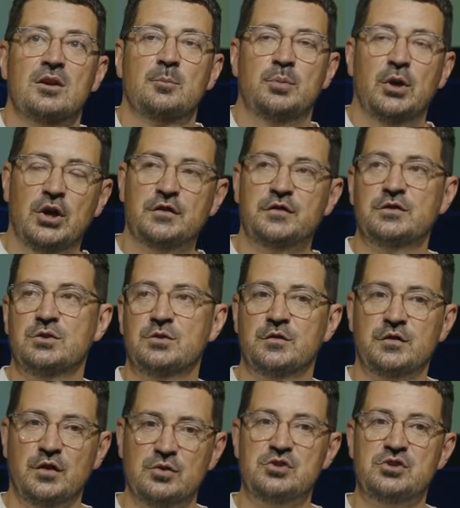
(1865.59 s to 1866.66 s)
Personal
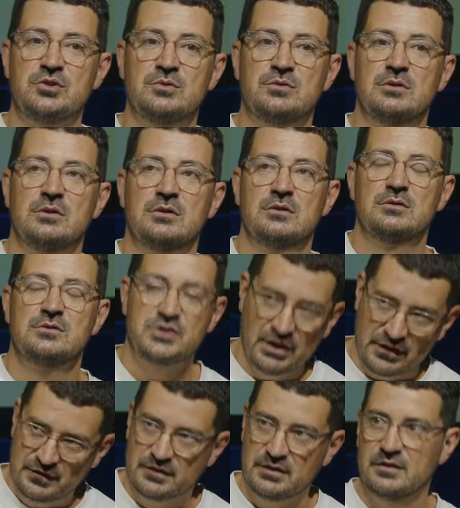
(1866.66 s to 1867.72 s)
social
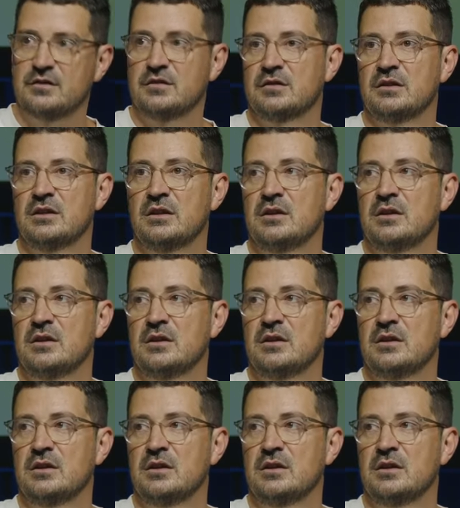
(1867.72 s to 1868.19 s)
justice.